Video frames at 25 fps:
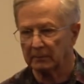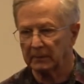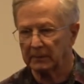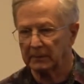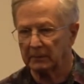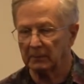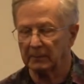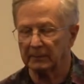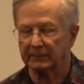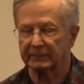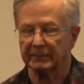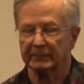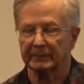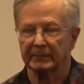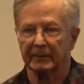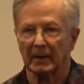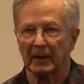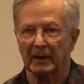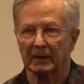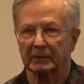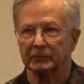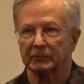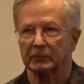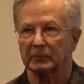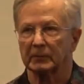me with a
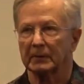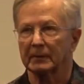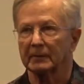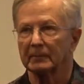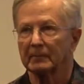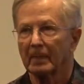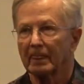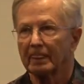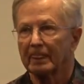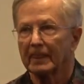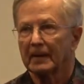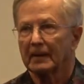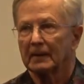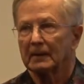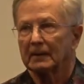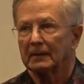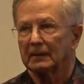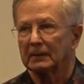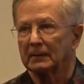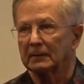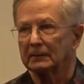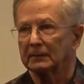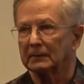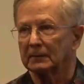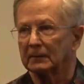doctorate.
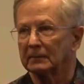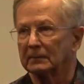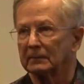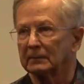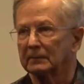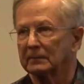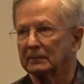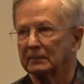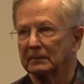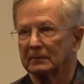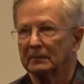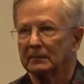And